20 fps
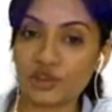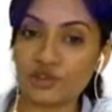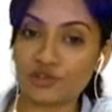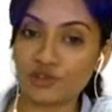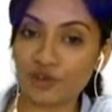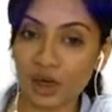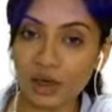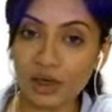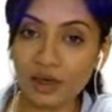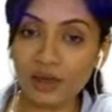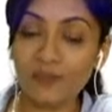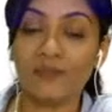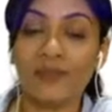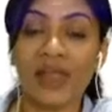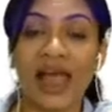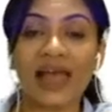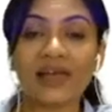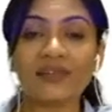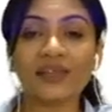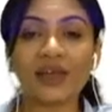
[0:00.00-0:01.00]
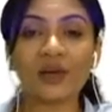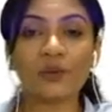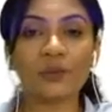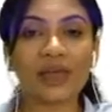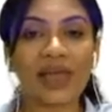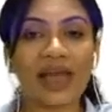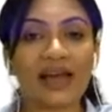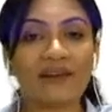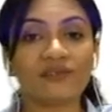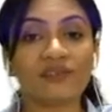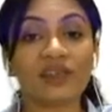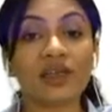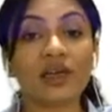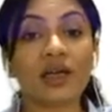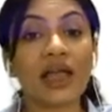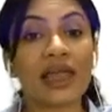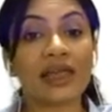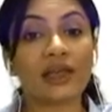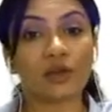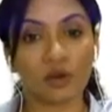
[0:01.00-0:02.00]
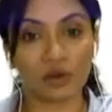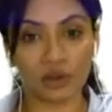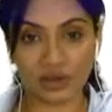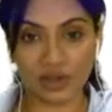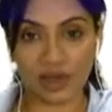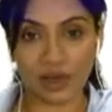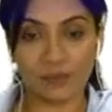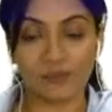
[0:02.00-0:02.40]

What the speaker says: trunk, and then we have the aorta.